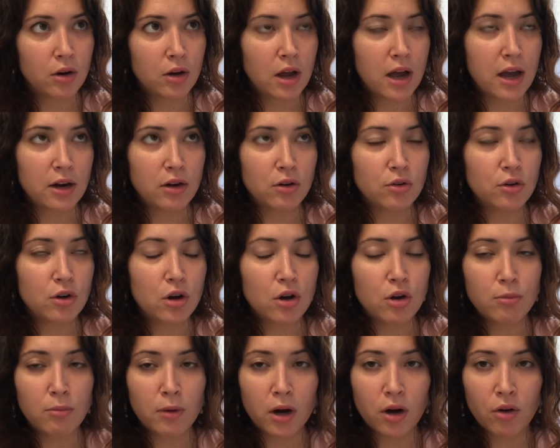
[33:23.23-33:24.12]
I don't know
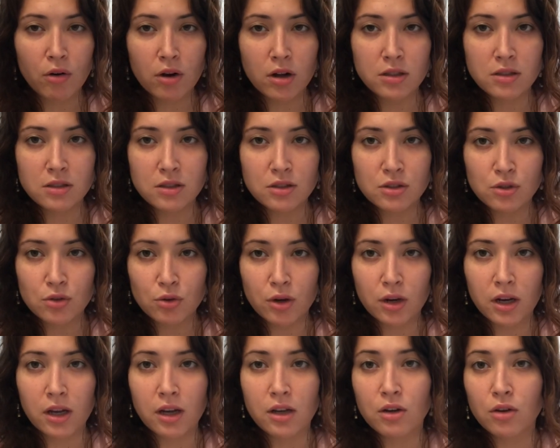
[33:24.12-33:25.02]
Mark Ronson's
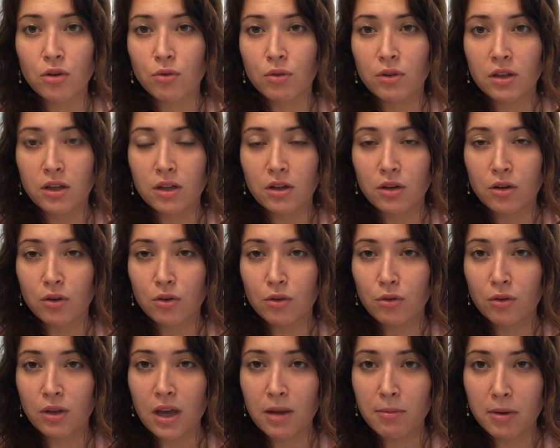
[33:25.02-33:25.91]
story, I don't really know
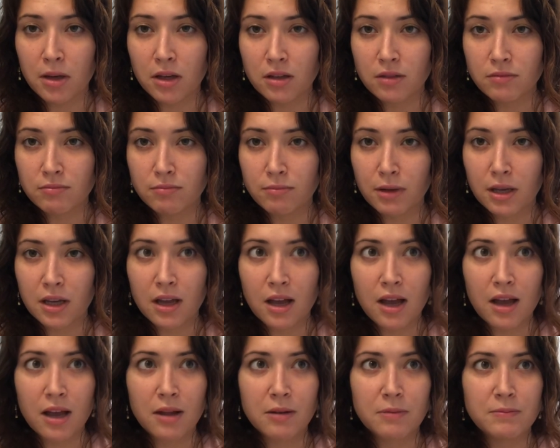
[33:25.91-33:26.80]
Yeba, but
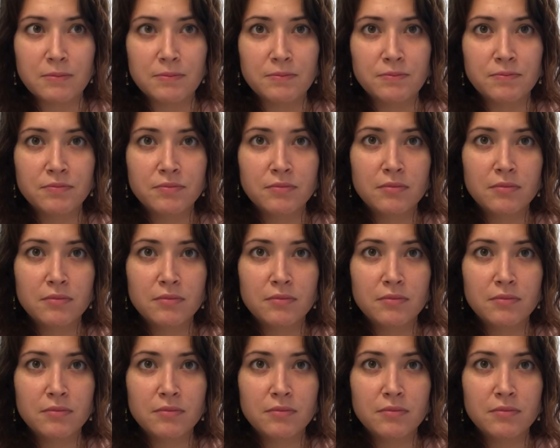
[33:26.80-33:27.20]
um,